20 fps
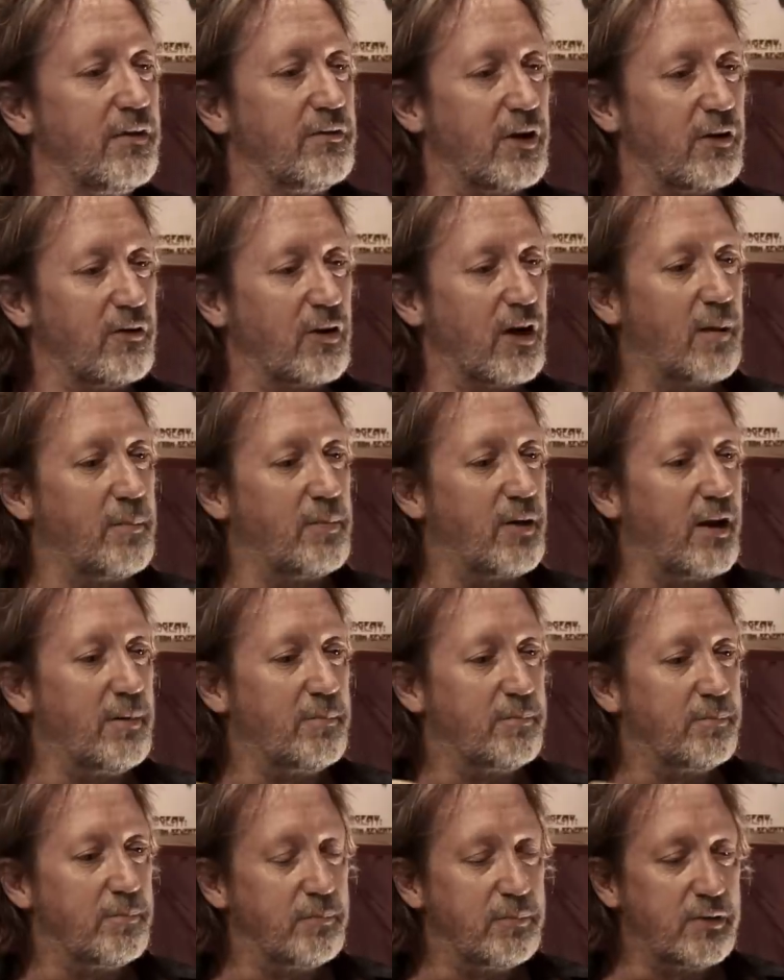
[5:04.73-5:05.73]
The other guy
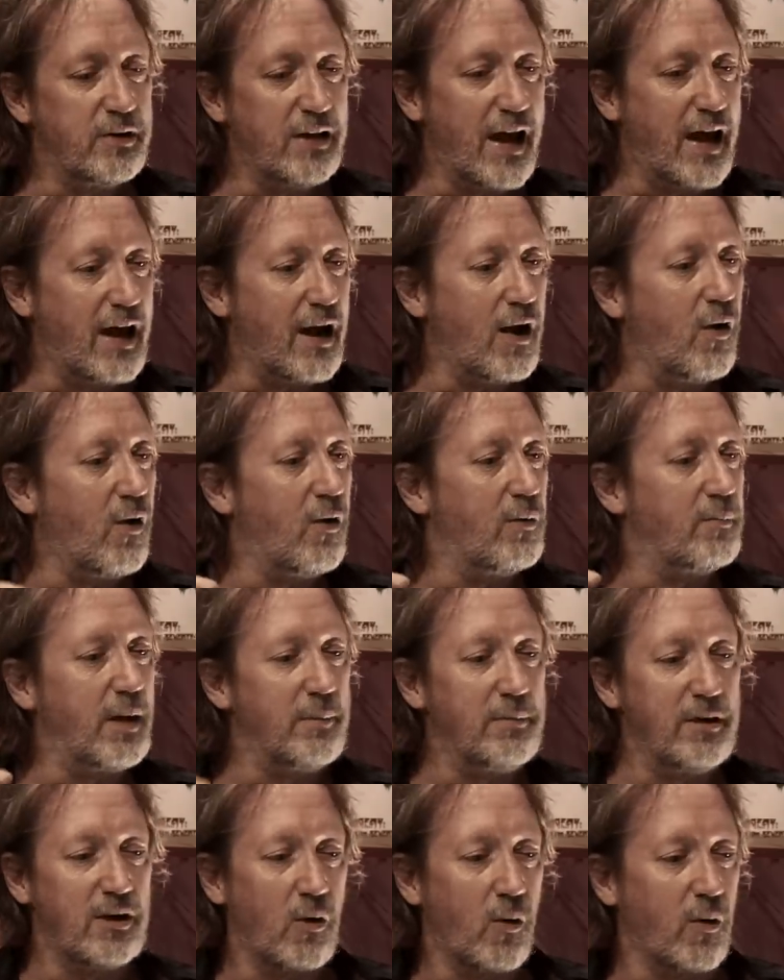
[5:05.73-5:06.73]
played piano and
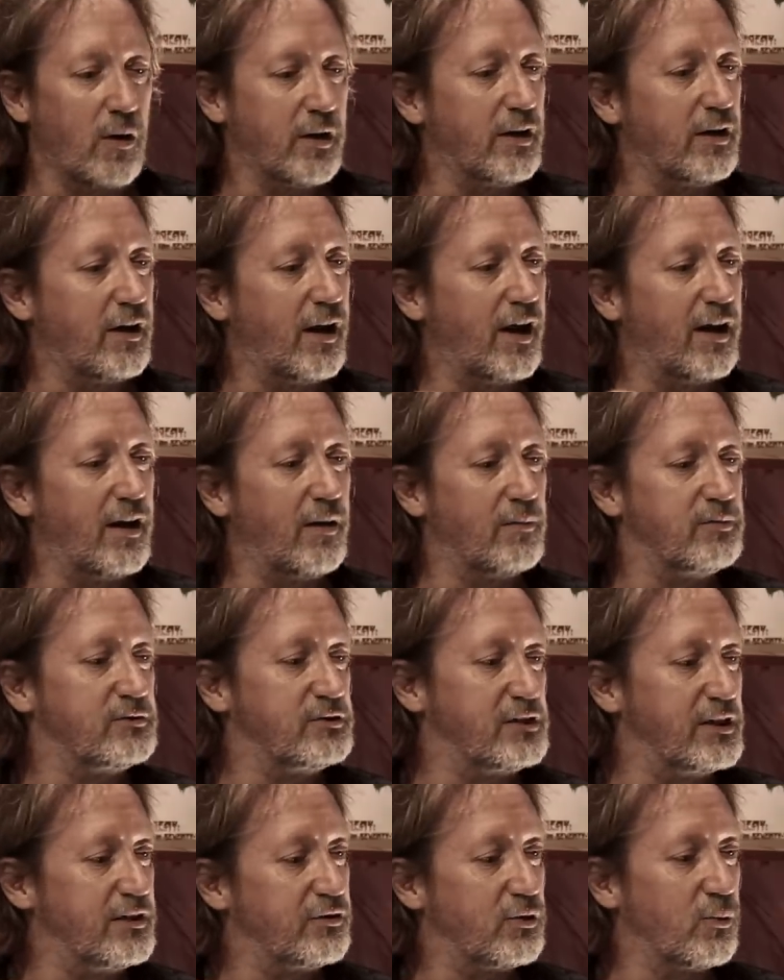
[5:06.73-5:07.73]
maybe an organ and a
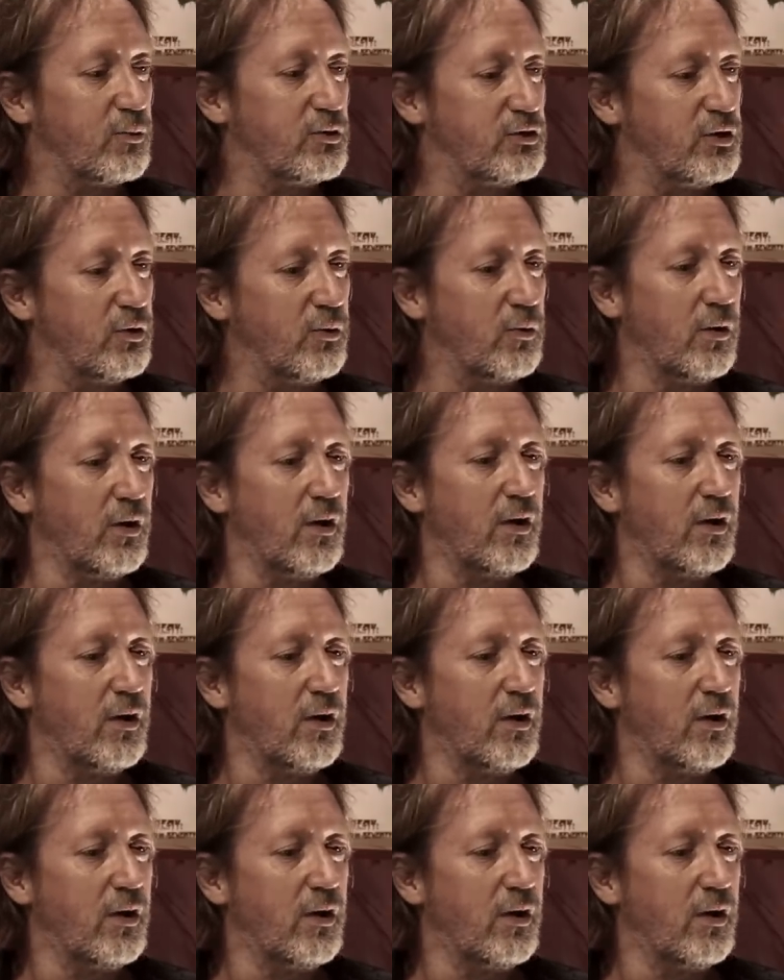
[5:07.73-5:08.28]
synth or two.